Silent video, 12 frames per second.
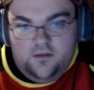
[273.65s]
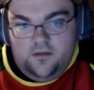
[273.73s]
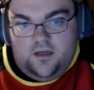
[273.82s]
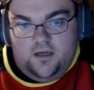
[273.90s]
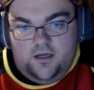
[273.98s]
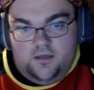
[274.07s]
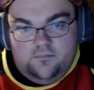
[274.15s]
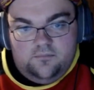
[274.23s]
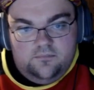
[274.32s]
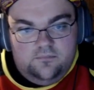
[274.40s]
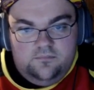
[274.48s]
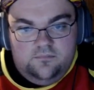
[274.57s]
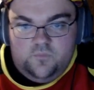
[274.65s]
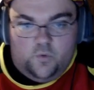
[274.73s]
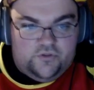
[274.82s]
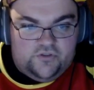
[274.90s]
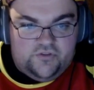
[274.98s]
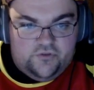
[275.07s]
or
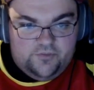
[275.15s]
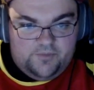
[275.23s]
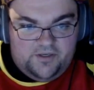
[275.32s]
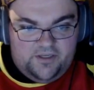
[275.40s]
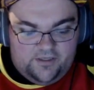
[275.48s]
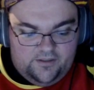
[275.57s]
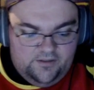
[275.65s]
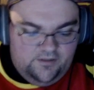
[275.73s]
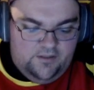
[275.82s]
just searching my deck.